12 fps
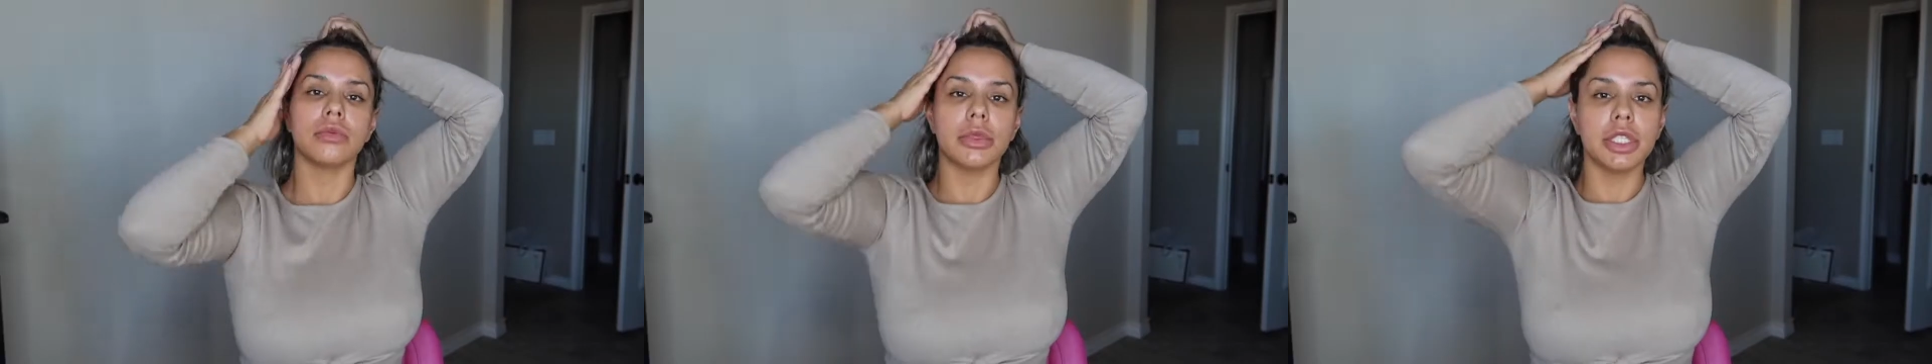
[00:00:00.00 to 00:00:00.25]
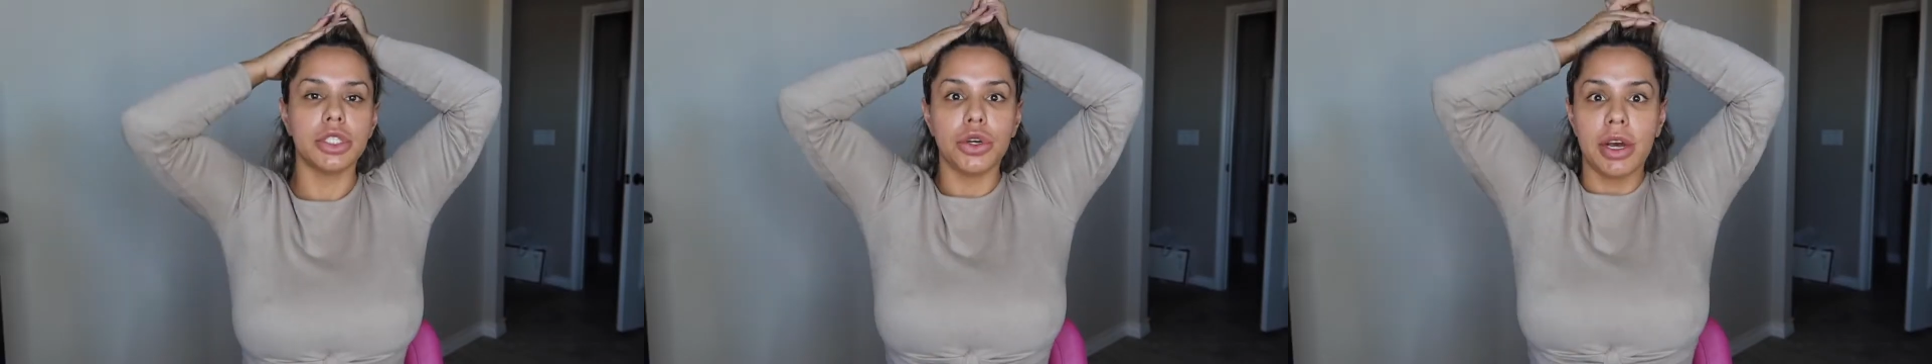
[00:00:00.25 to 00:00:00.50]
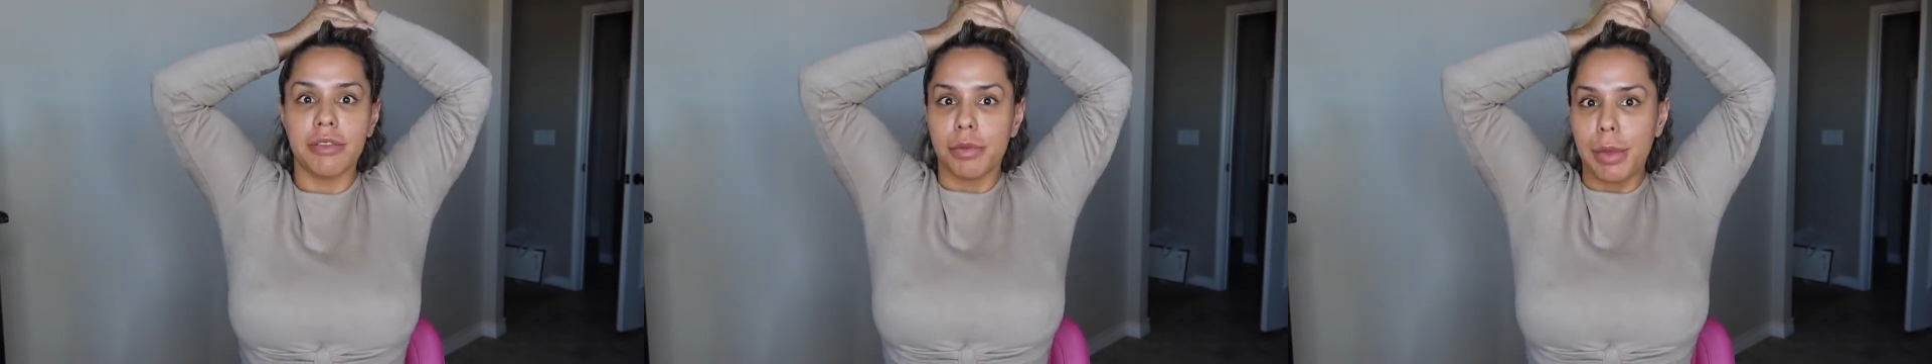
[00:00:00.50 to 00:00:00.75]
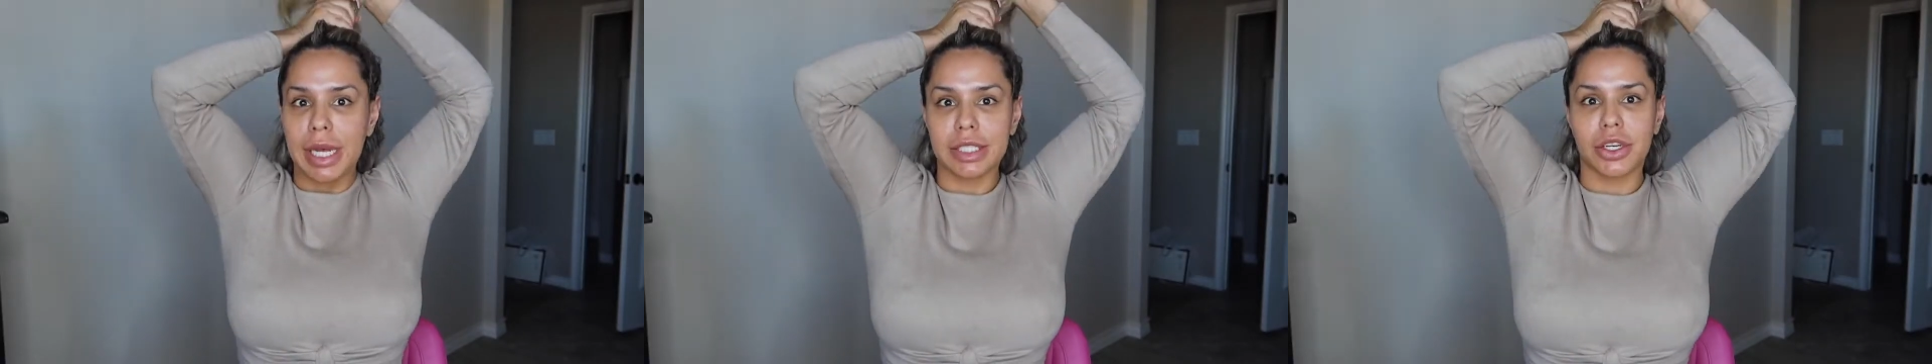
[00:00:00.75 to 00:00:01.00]
I still have the
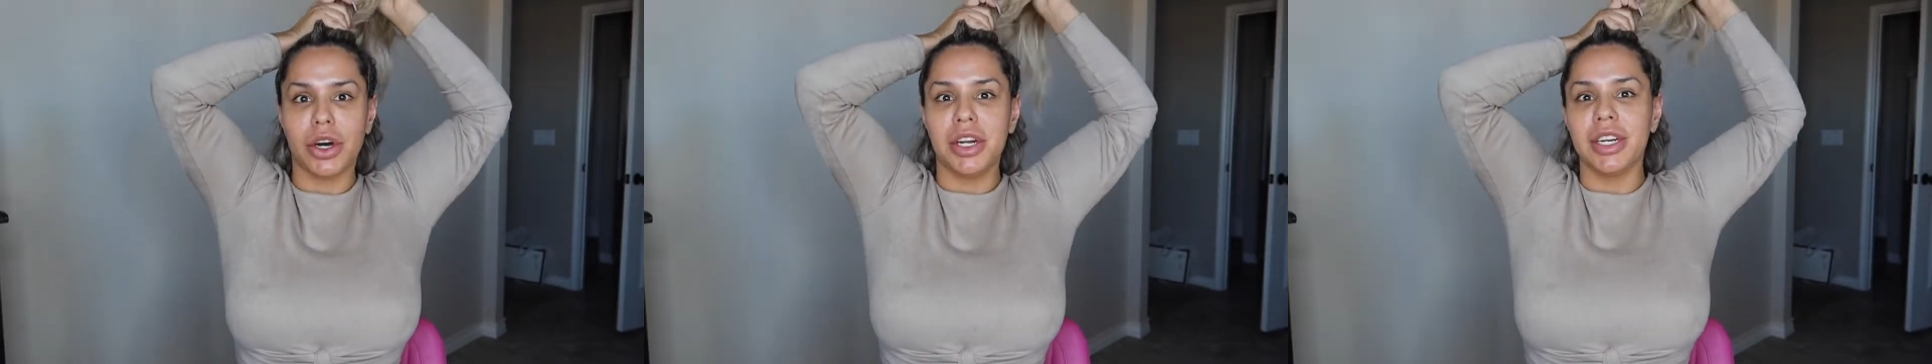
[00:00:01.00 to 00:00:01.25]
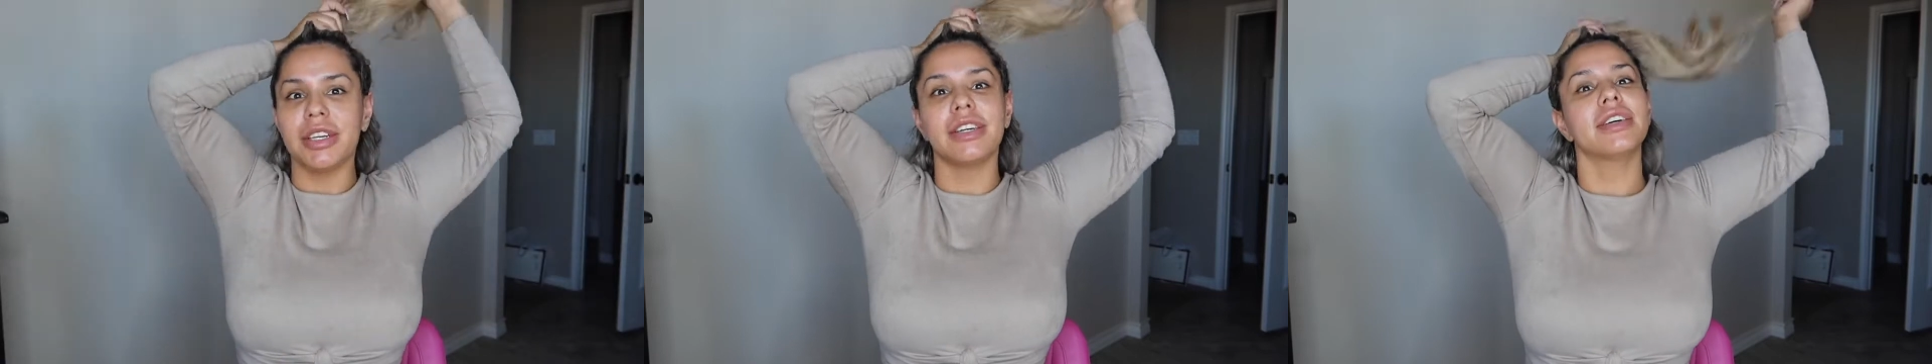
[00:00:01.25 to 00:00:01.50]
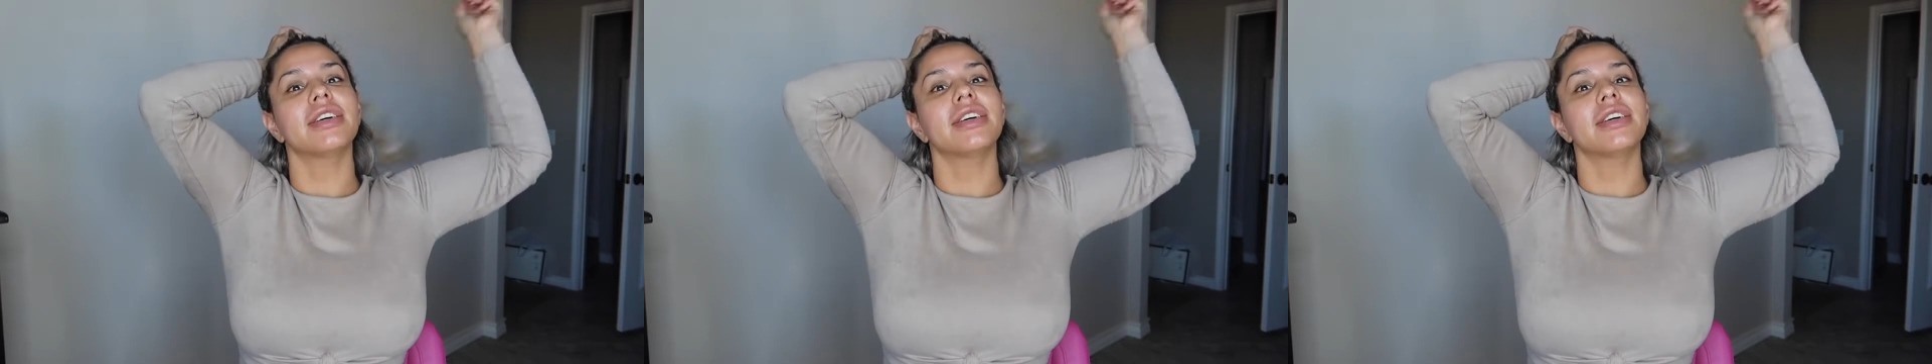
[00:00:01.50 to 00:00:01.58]
mask on.